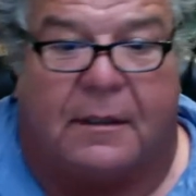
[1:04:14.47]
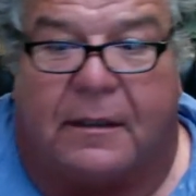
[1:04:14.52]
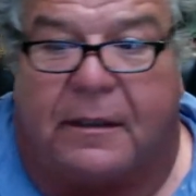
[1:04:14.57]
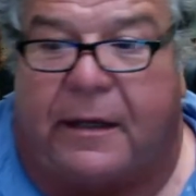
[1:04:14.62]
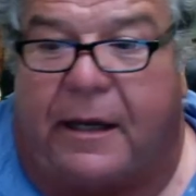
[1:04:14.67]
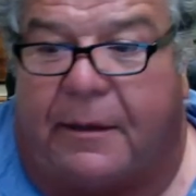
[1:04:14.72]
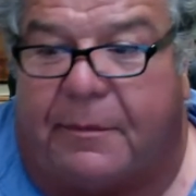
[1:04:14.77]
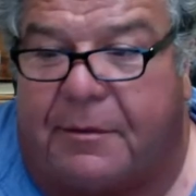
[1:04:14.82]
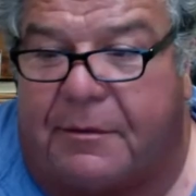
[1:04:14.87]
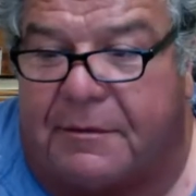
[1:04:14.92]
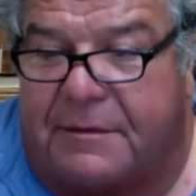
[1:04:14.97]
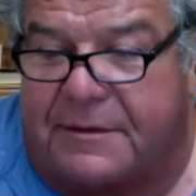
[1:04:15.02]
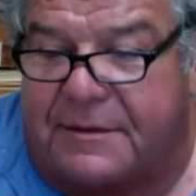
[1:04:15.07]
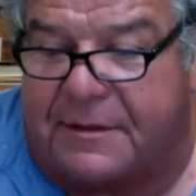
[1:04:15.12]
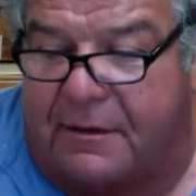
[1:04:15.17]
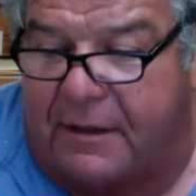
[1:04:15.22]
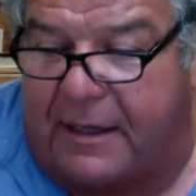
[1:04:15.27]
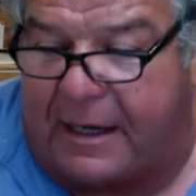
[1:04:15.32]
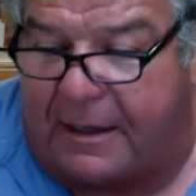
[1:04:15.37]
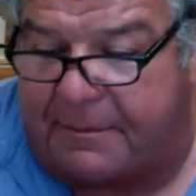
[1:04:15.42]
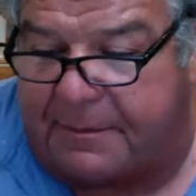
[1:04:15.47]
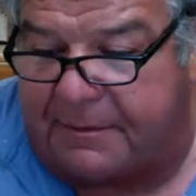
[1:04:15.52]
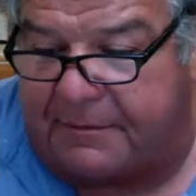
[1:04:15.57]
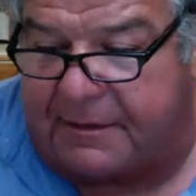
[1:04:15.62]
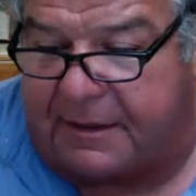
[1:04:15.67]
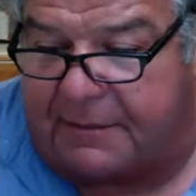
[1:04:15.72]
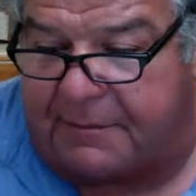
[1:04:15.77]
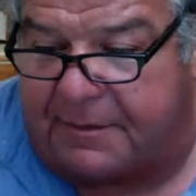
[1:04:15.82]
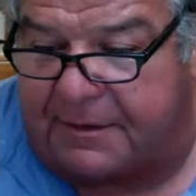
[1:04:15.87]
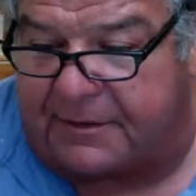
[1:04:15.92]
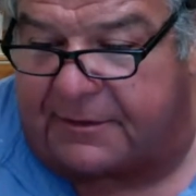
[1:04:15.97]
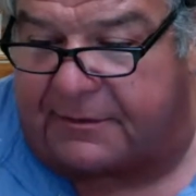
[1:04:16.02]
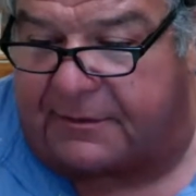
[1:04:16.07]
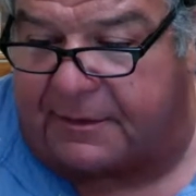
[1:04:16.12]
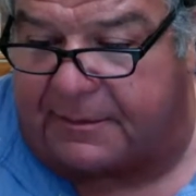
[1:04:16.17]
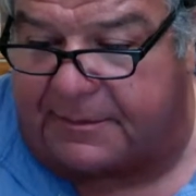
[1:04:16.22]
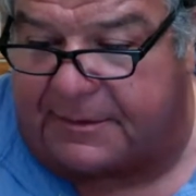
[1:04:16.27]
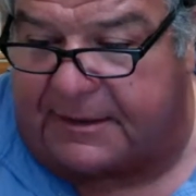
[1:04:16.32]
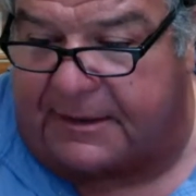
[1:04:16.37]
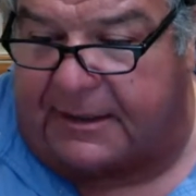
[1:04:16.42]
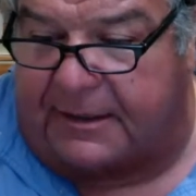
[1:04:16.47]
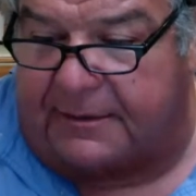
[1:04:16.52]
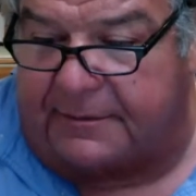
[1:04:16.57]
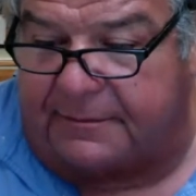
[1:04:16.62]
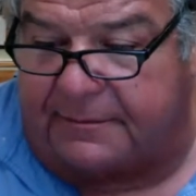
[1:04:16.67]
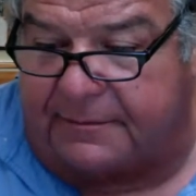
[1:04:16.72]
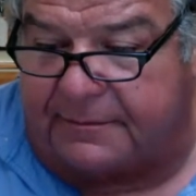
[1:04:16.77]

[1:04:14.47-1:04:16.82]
April was so happy when I picked her up today.